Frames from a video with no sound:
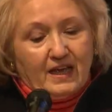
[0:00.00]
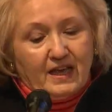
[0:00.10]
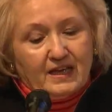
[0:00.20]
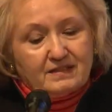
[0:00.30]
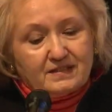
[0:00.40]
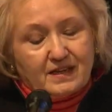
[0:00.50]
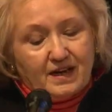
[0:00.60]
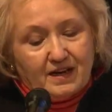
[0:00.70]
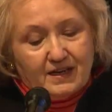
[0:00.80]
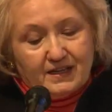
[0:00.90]
And
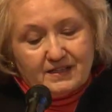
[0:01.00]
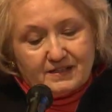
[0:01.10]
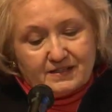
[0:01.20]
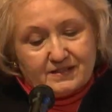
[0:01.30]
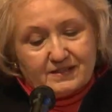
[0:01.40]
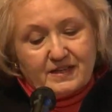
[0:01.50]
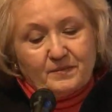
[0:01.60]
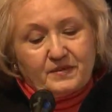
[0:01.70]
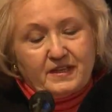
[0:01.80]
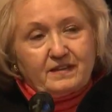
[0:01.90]
it is
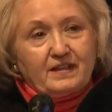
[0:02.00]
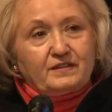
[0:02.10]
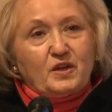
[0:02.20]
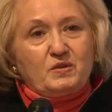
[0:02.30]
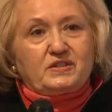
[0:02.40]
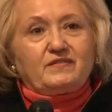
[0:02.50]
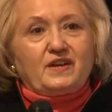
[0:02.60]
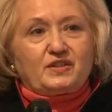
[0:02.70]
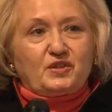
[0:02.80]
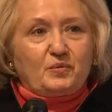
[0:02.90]
something that those of
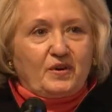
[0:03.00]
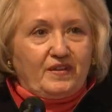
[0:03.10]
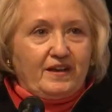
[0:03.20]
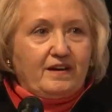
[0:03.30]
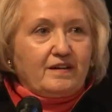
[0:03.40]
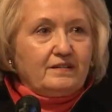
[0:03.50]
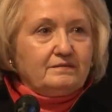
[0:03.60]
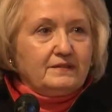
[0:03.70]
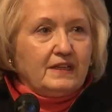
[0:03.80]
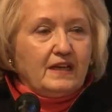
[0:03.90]
us who were there
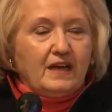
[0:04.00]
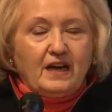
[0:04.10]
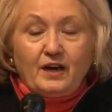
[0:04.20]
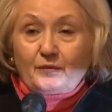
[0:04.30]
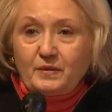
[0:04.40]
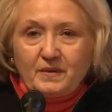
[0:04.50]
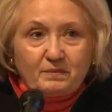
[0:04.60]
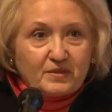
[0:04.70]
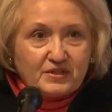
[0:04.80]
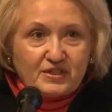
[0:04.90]

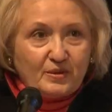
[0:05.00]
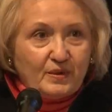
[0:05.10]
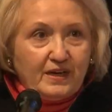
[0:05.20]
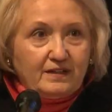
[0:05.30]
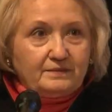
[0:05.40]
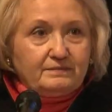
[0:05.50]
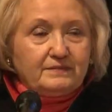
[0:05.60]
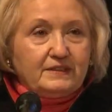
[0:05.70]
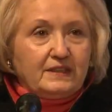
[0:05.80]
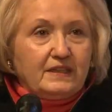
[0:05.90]
remember so well.
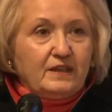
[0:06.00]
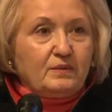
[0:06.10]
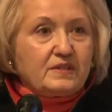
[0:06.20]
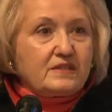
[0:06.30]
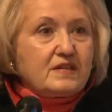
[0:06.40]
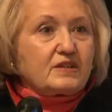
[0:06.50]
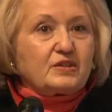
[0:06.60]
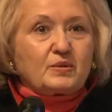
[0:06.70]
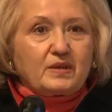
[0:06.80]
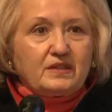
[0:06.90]
It was an
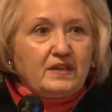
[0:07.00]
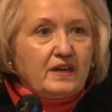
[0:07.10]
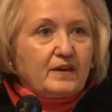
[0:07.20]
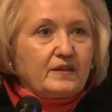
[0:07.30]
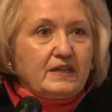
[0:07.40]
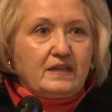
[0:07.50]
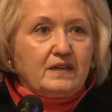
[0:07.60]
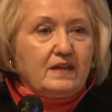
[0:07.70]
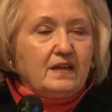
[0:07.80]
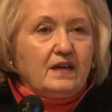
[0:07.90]
extraordinary
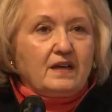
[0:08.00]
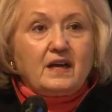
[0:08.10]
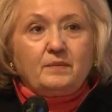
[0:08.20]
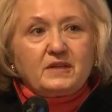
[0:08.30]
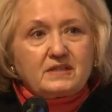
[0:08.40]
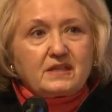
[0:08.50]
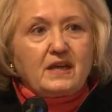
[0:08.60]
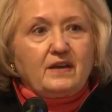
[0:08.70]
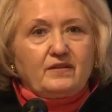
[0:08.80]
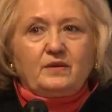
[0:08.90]
coming
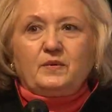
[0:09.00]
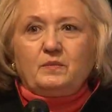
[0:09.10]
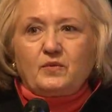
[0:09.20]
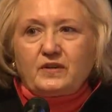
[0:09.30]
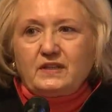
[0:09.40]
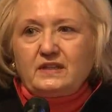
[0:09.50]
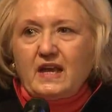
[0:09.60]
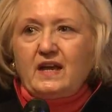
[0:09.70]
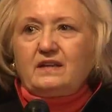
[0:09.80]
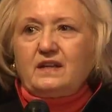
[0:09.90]
together, but more than
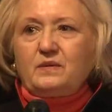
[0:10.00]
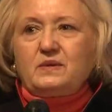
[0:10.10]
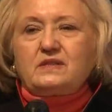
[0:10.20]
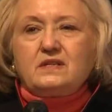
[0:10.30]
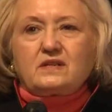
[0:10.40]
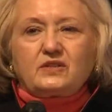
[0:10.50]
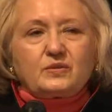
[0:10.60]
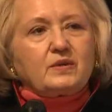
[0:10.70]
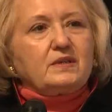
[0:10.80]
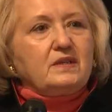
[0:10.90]
that, it was an
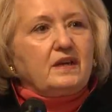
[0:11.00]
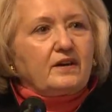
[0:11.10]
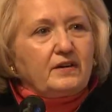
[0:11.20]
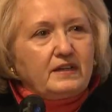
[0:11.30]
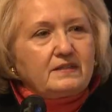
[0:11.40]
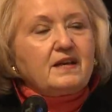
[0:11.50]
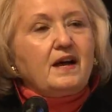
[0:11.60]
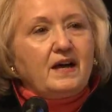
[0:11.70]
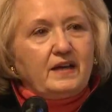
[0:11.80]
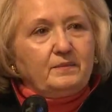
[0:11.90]
extraordinary
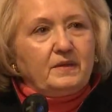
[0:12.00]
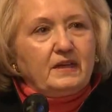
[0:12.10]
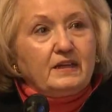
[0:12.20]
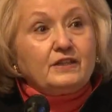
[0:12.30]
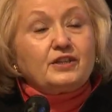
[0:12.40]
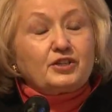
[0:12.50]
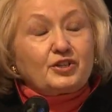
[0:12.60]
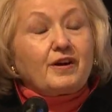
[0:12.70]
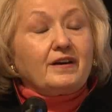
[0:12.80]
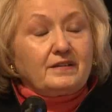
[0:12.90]
time to
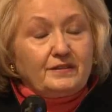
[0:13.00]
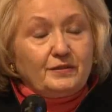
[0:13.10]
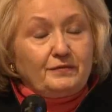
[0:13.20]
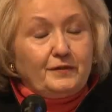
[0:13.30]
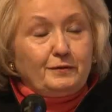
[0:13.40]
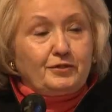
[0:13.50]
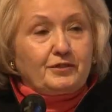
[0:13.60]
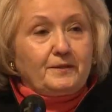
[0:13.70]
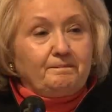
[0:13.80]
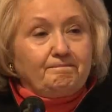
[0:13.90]
chart a new
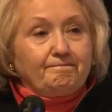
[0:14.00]
future.